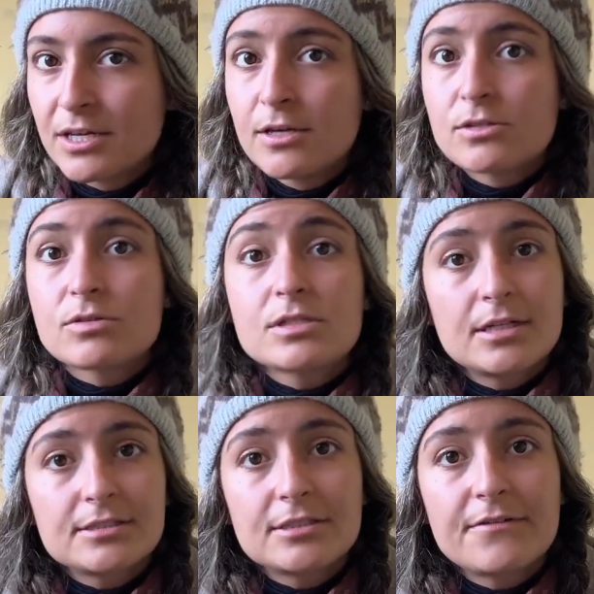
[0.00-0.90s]
so it's not
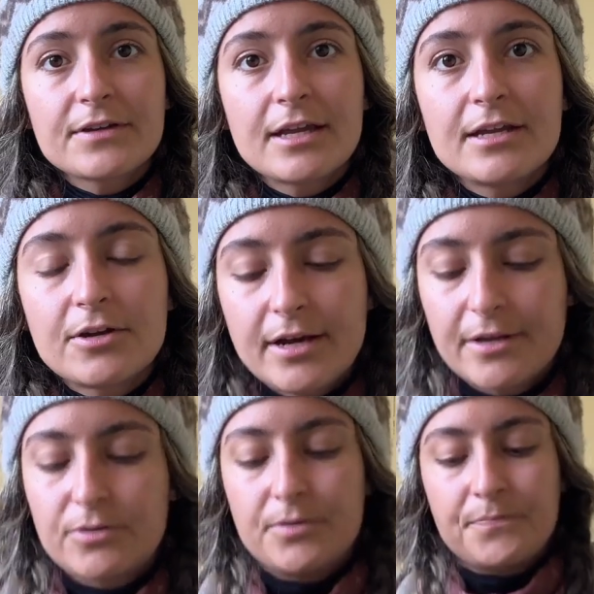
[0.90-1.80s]
suffocating your
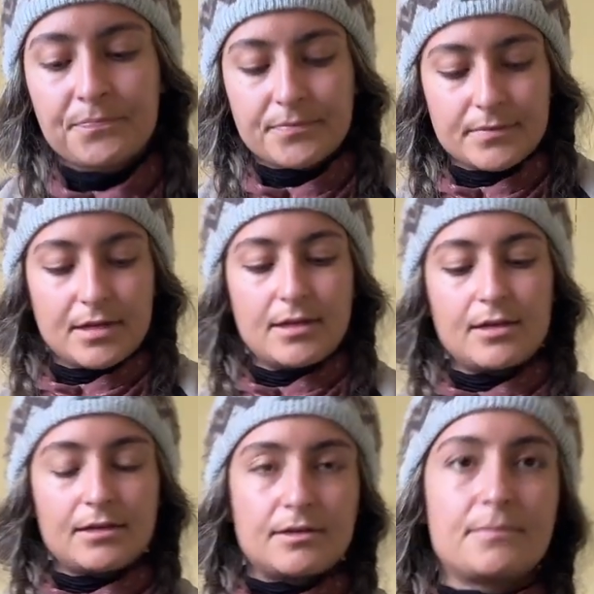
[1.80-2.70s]
ankle.
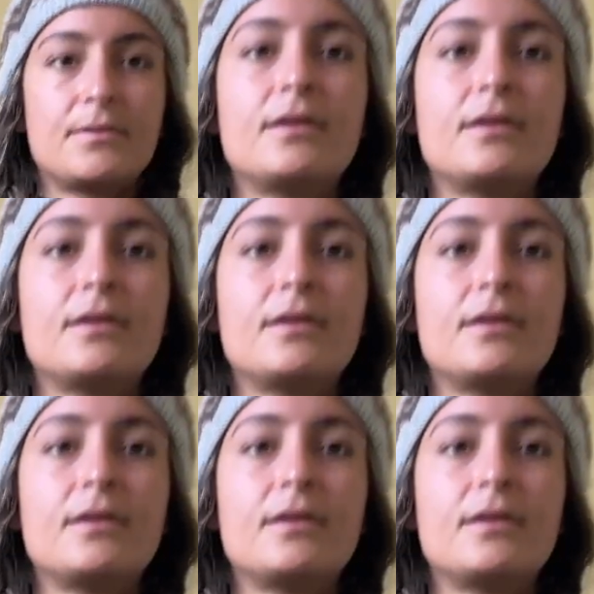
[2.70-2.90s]
And